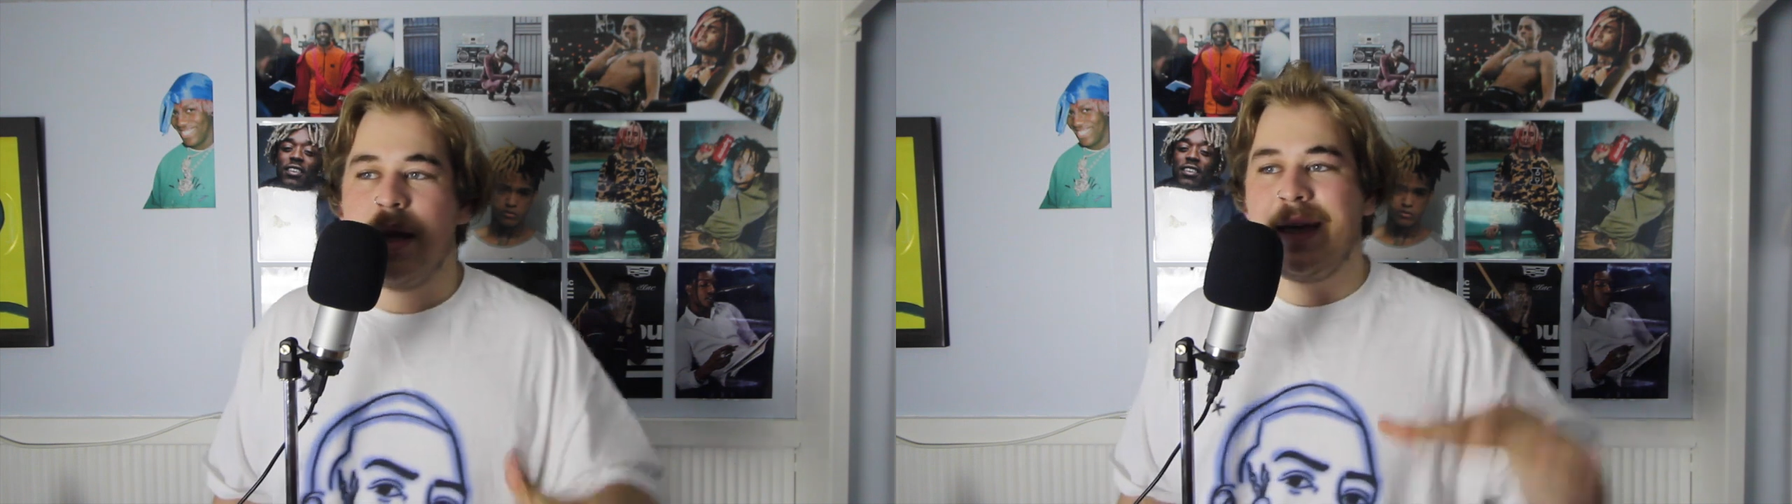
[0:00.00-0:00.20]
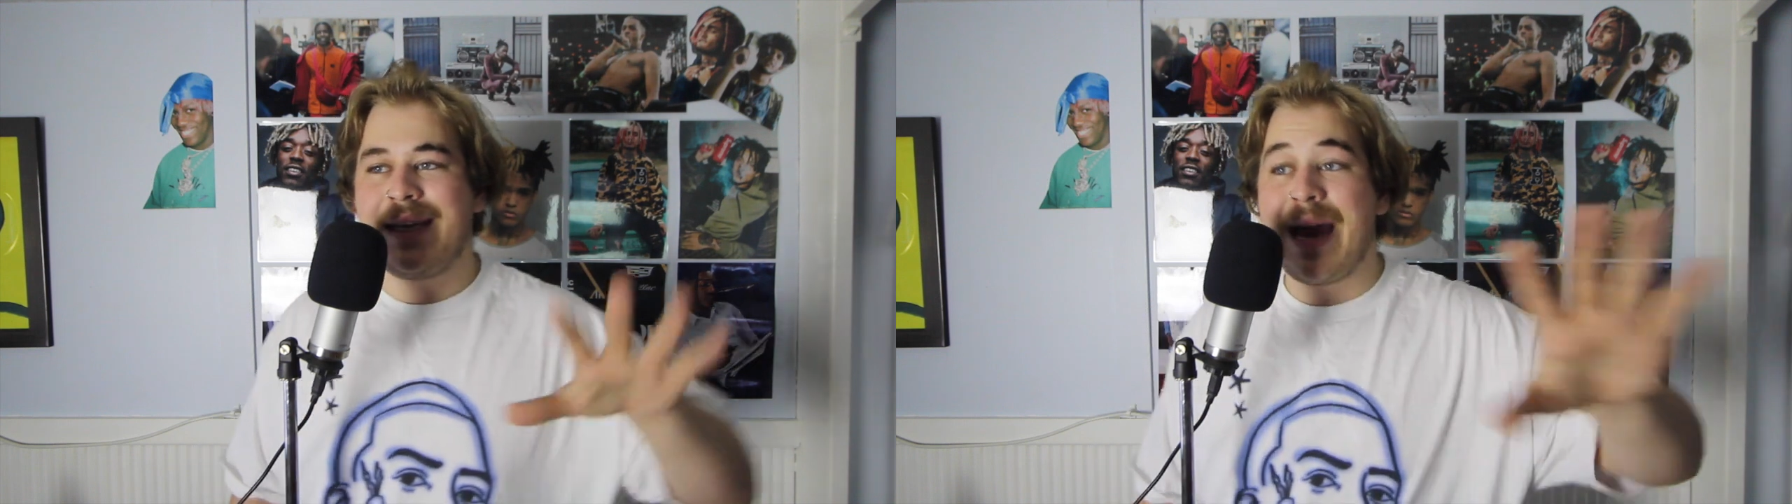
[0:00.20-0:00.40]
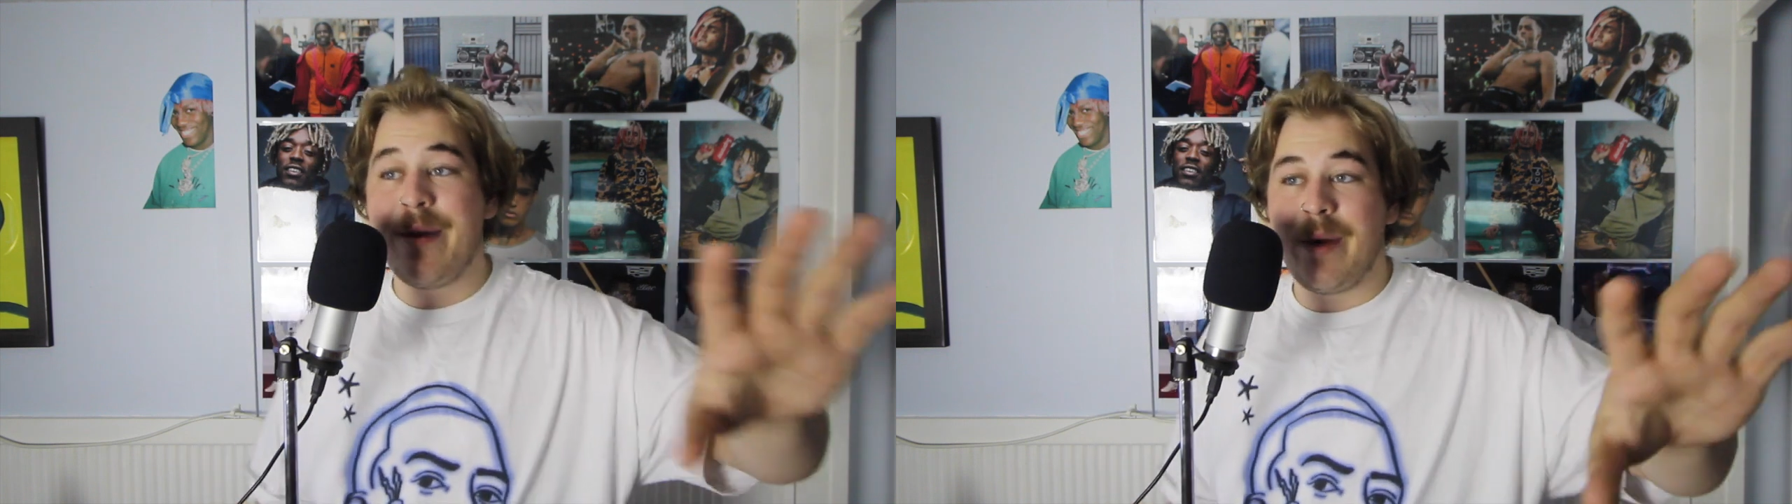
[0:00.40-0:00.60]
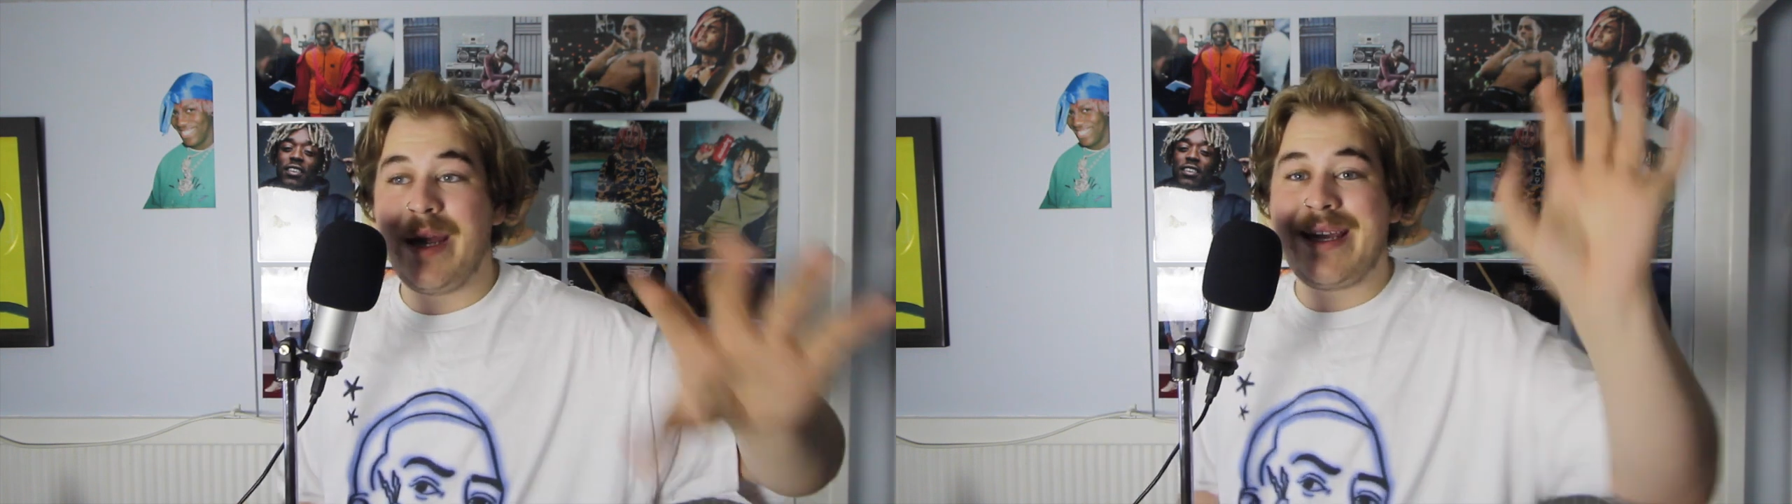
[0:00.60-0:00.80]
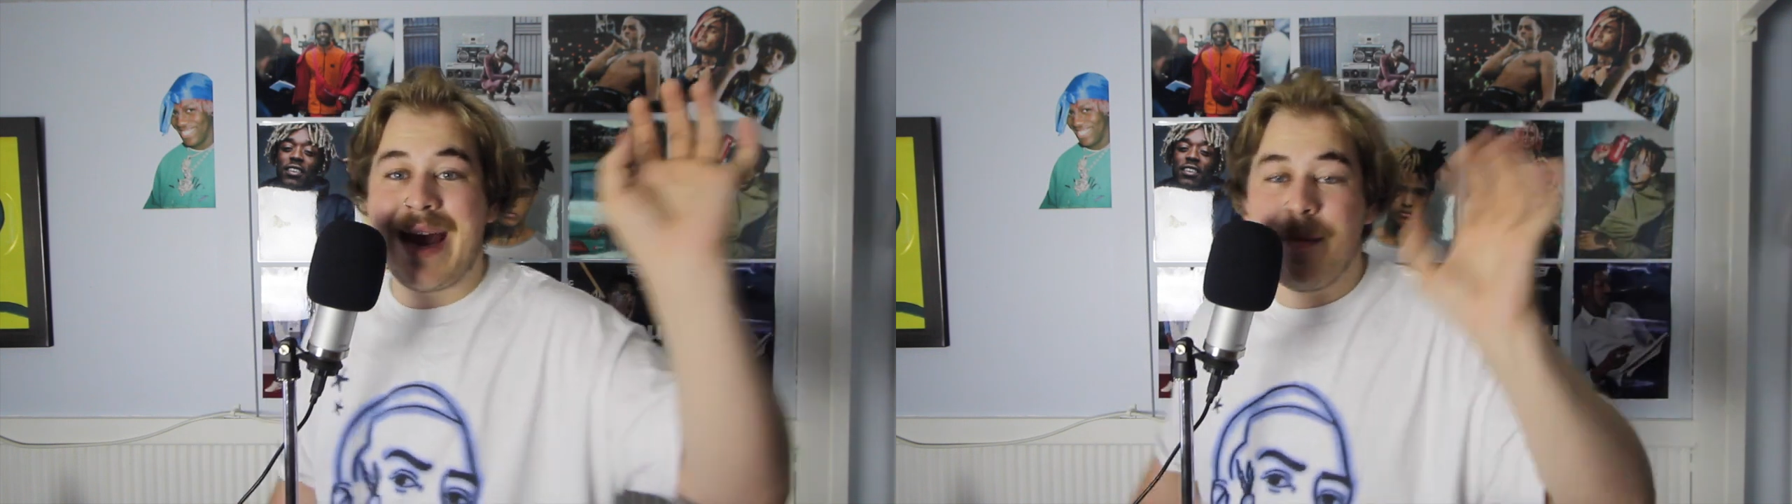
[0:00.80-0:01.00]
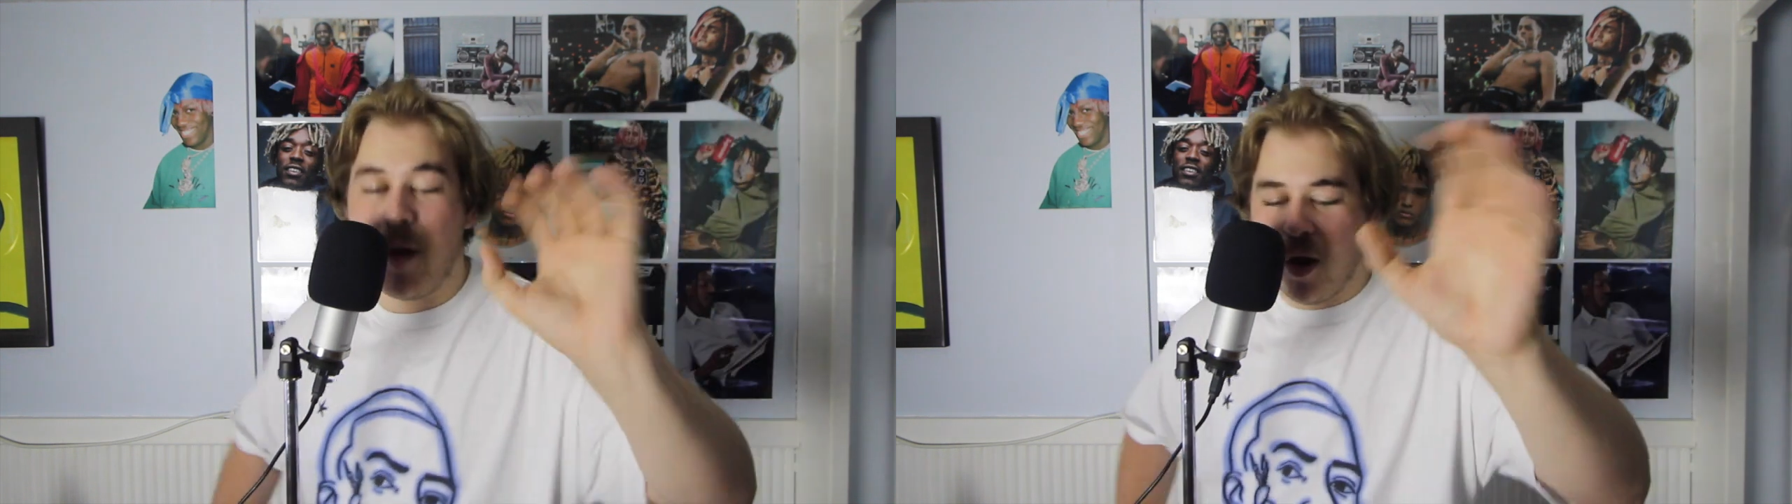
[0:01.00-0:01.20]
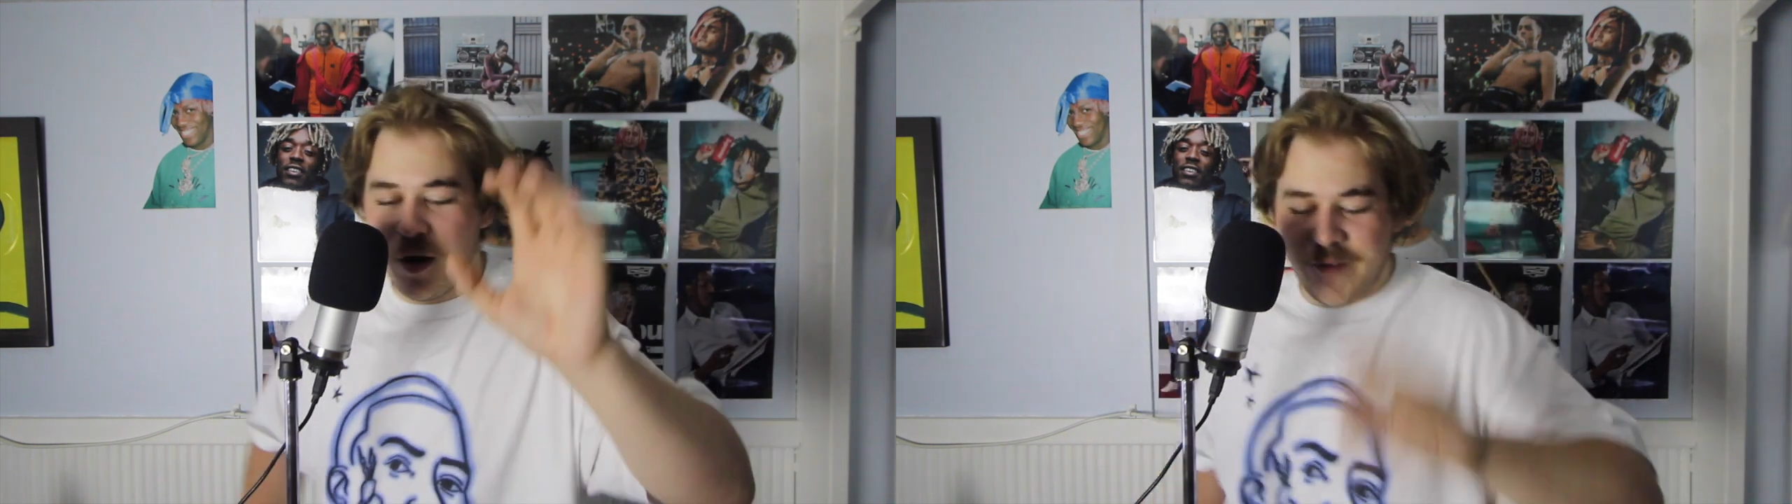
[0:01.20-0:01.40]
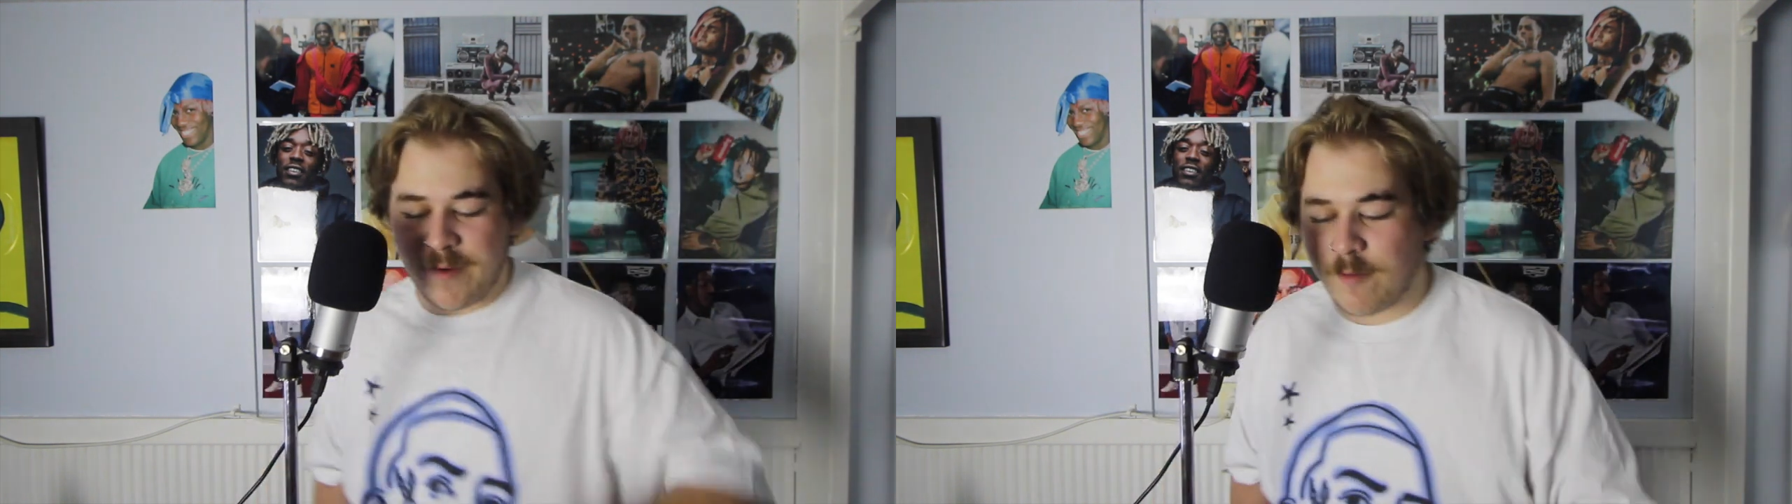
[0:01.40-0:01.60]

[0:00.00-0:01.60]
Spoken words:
he came over,